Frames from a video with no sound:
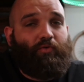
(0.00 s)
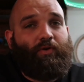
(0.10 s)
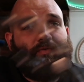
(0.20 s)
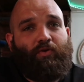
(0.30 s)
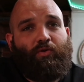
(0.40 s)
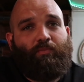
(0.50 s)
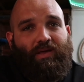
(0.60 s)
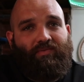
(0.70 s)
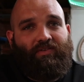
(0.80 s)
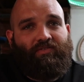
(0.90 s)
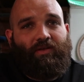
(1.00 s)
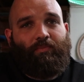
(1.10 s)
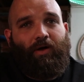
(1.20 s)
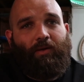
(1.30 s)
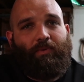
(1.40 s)
or if you're doing
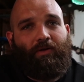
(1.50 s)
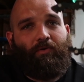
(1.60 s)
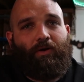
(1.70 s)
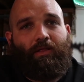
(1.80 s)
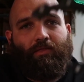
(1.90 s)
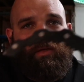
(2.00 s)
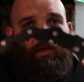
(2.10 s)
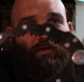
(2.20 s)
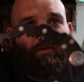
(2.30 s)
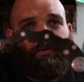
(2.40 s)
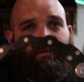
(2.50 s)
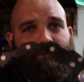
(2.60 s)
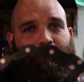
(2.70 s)
PVC piping or anything,